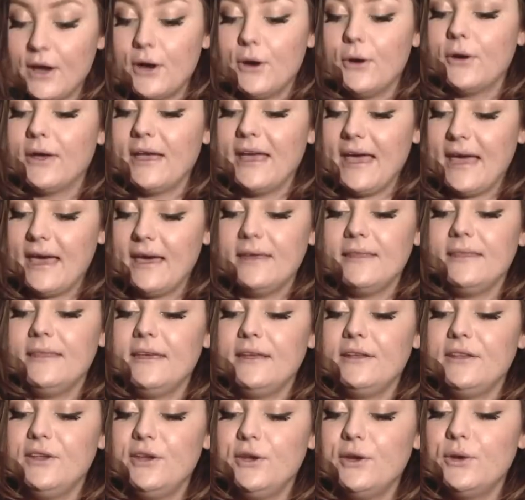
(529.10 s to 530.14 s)
Okay,
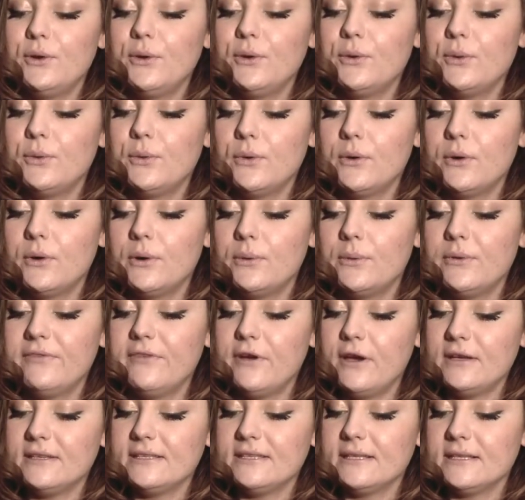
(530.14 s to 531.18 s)
the new
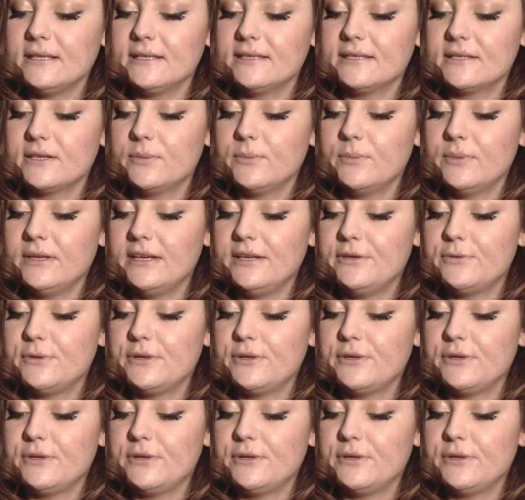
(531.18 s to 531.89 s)
Reversalist Complete